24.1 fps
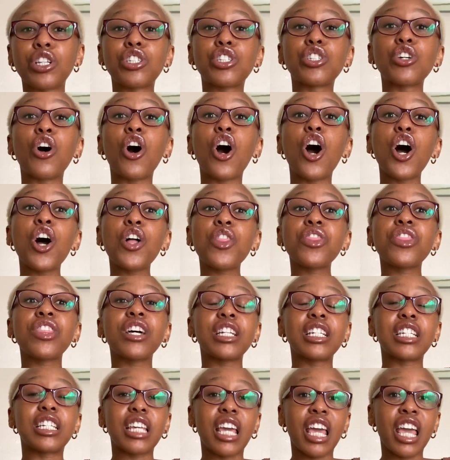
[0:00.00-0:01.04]
So on the
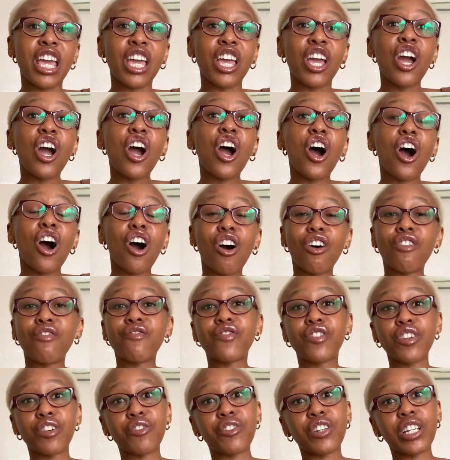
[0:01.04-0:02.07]
day of
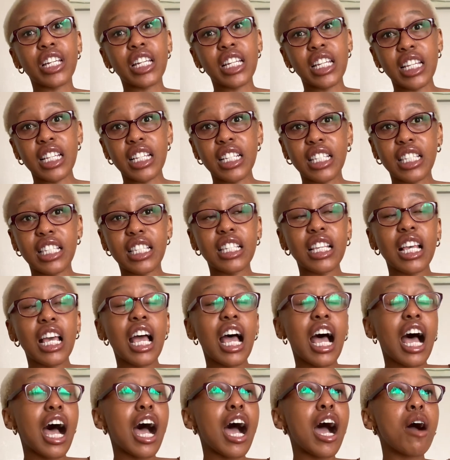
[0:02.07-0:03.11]
the release,
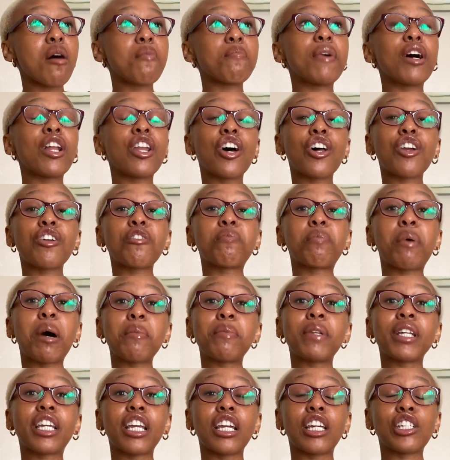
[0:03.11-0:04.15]
A lot of
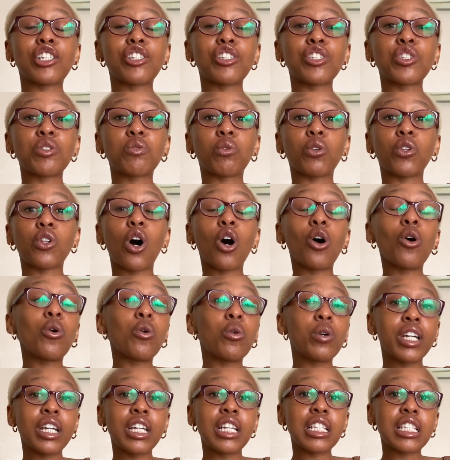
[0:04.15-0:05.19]
publications will
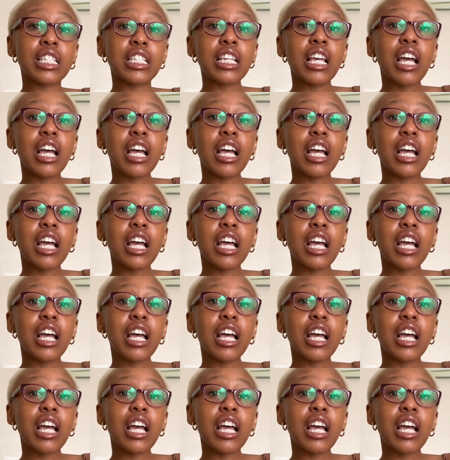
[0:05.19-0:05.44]
always